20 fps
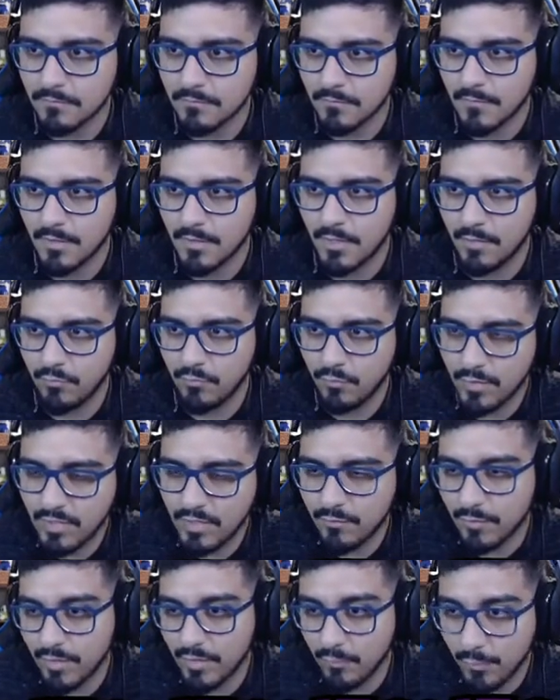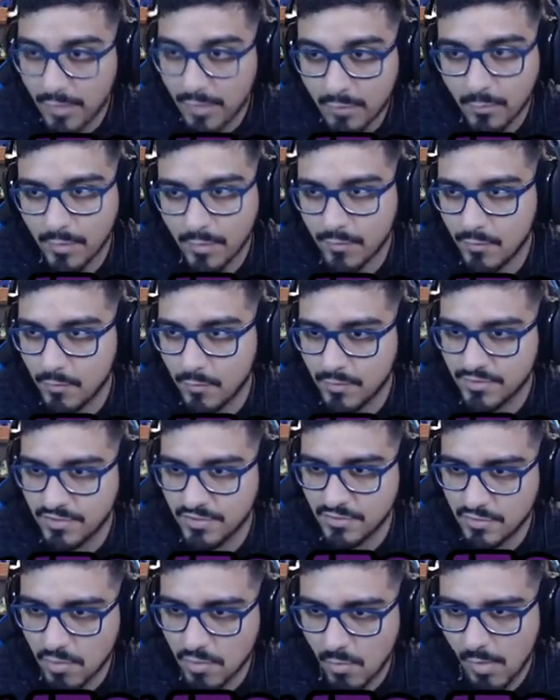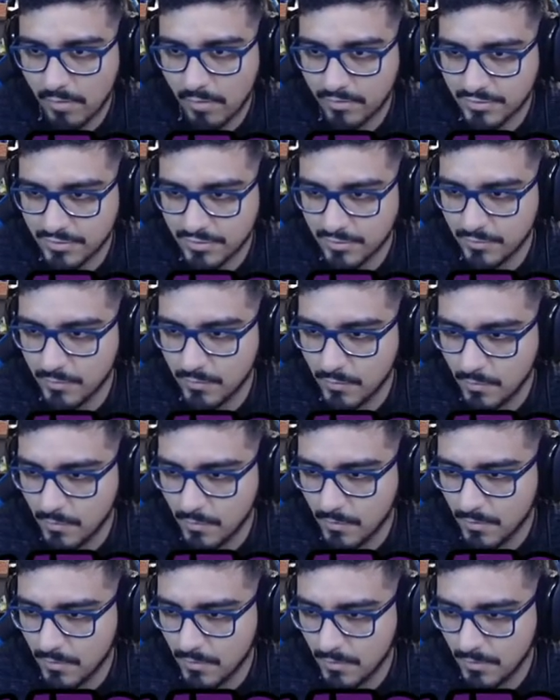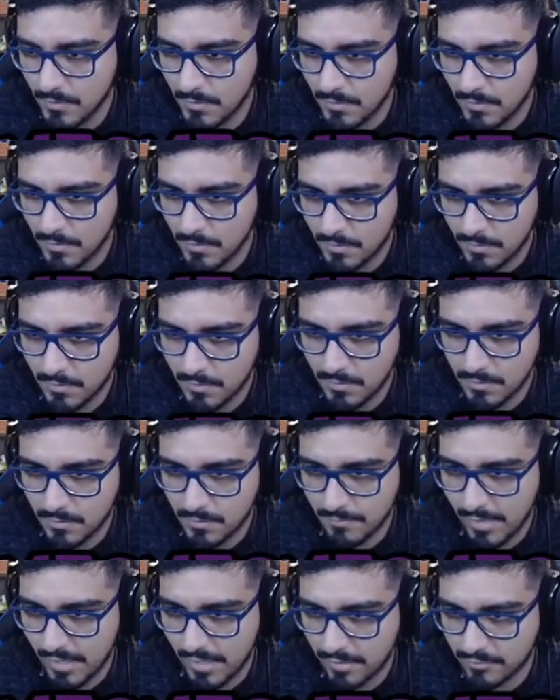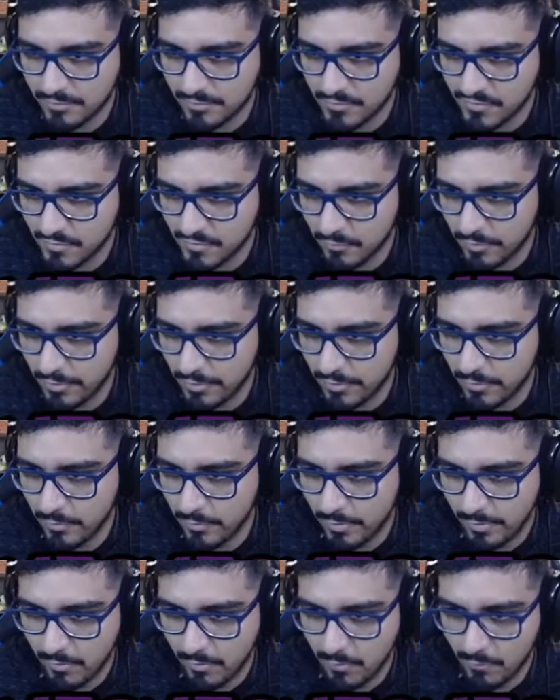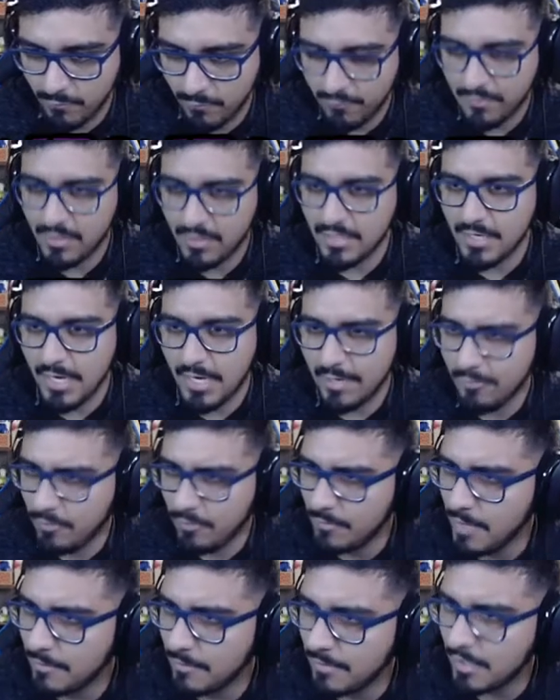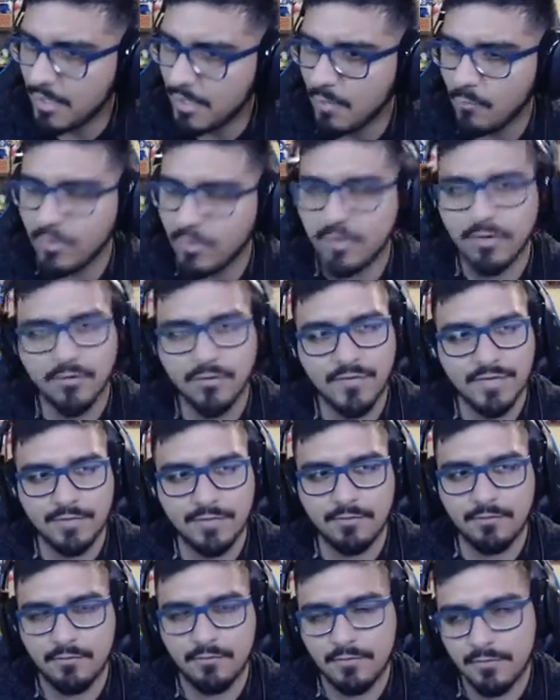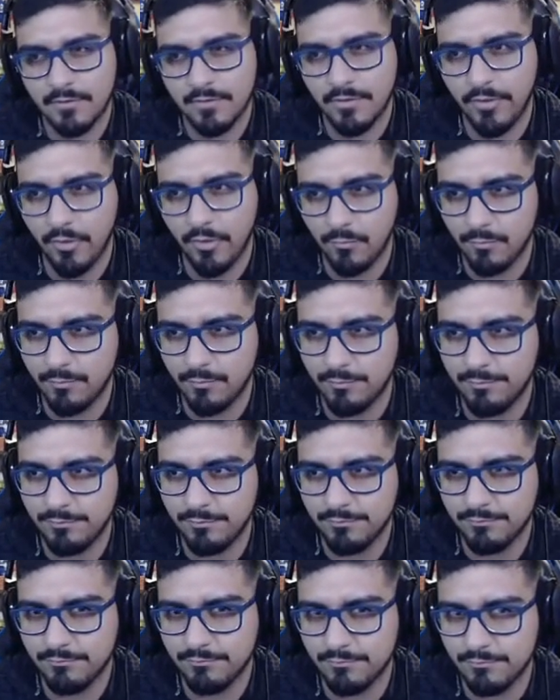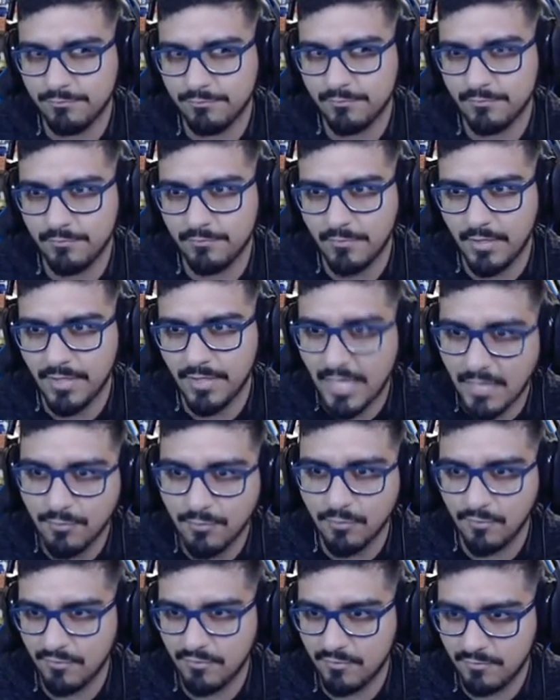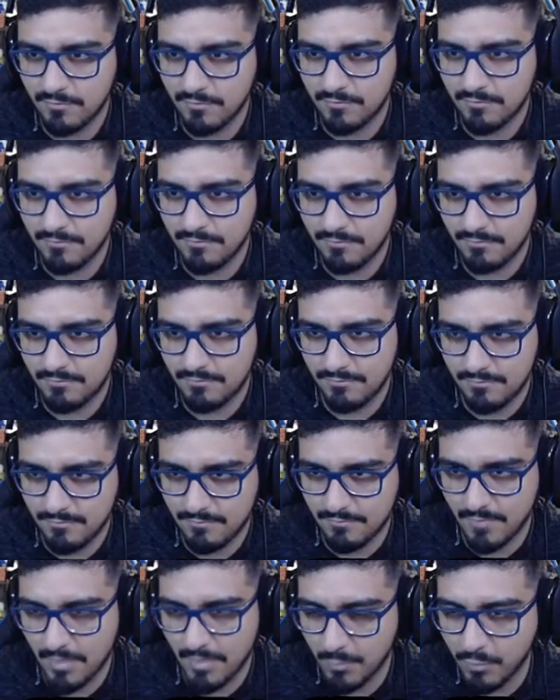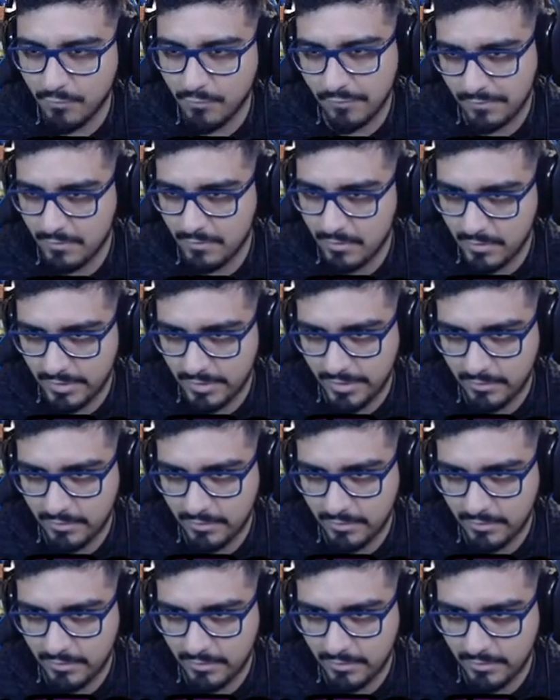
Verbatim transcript: I really, what I really want to do is just go out into, back onto Soryu, and hopefully, I don't know, I'm, I wonder if it, you know, enables my move again